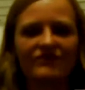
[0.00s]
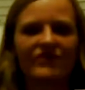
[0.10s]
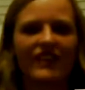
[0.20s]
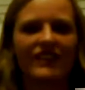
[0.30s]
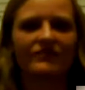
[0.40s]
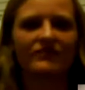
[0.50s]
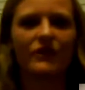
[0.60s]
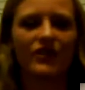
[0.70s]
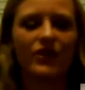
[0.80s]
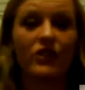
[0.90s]
very
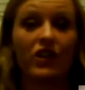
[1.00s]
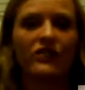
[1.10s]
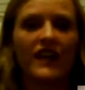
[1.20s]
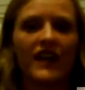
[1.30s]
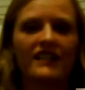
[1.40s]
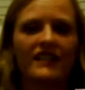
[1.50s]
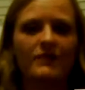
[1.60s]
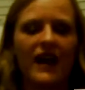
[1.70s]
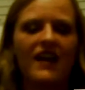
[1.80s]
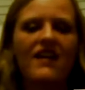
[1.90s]
well-known neuroscientist.
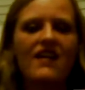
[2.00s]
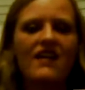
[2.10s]
But